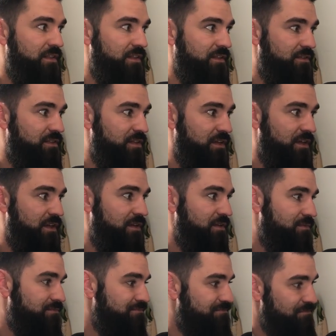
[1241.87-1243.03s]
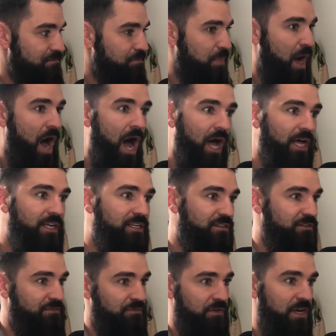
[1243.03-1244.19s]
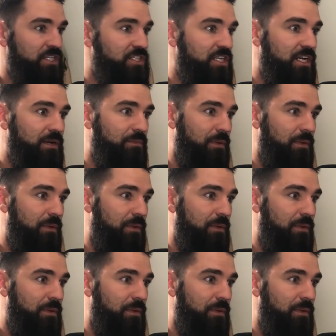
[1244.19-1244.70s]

the the bond, the friendship.